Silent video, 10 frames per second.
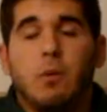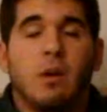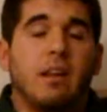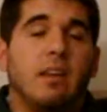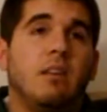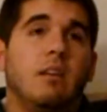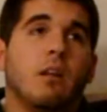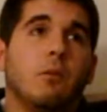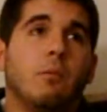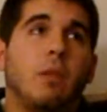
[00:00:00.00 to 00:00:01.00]
We got
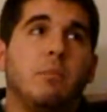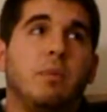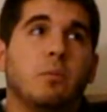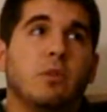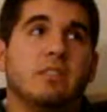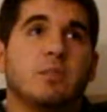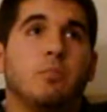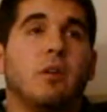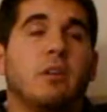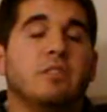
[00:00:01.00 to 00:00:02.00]
a lot of people look at this
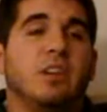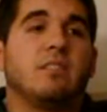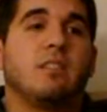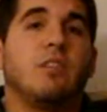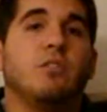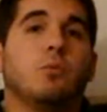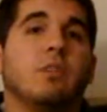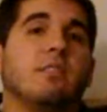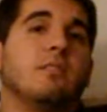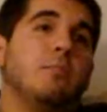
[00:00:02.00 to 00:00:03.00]
part of the Jets'
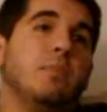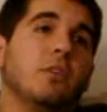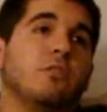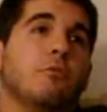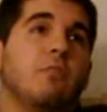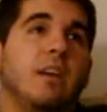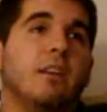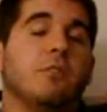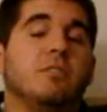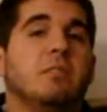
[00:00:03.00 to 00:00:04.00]
schedule against the Bills and the
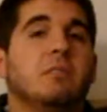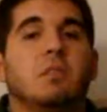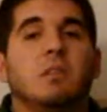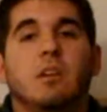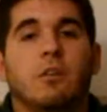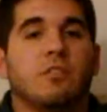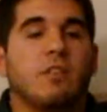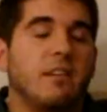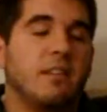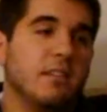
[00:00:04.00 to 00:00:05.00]
Raiders, and you
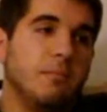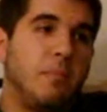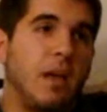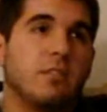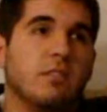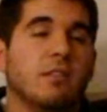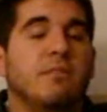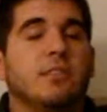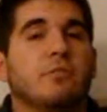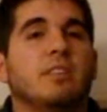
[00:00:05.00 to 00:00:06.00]
just kind of pencil in
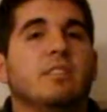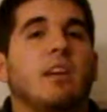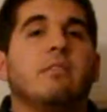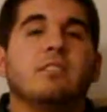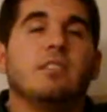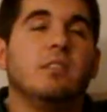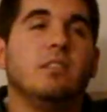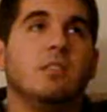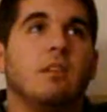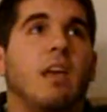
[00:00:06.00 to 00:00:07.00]
victories.
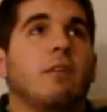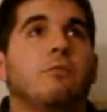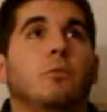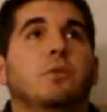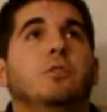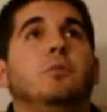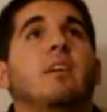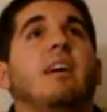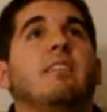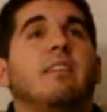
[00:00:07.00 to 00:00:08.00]
Obviously, you can't afford to do
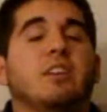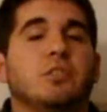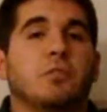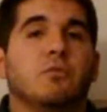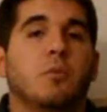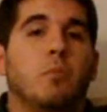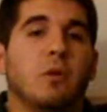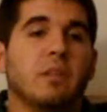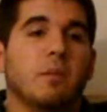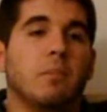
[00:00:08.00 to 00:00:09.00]
that in the National
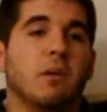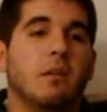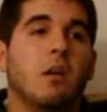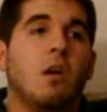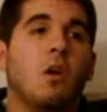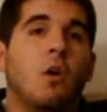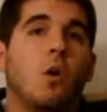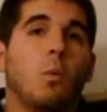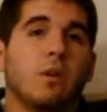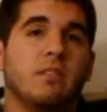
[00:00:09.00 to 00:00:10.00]
Football League, but
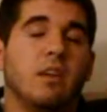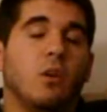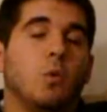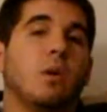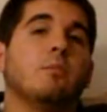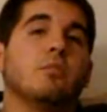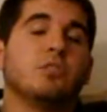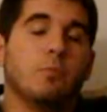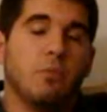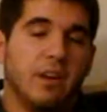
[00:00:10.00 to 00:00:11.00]
we're going to take a quick
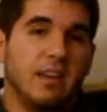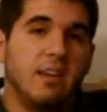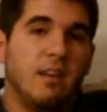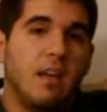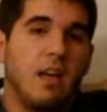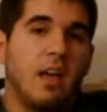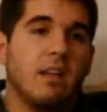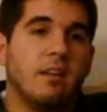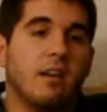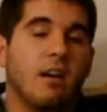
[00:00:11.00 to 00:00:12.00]
commercial break,
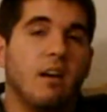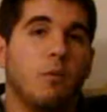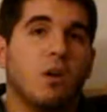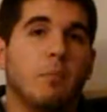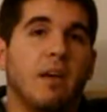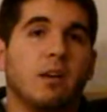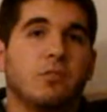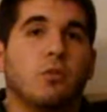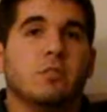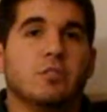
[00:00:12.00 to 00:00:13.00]
and we'll come back
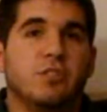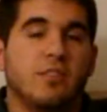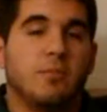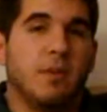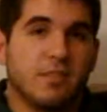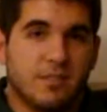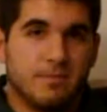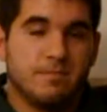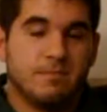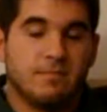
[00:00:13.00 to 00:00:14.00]
and talk a little Jets-Bills.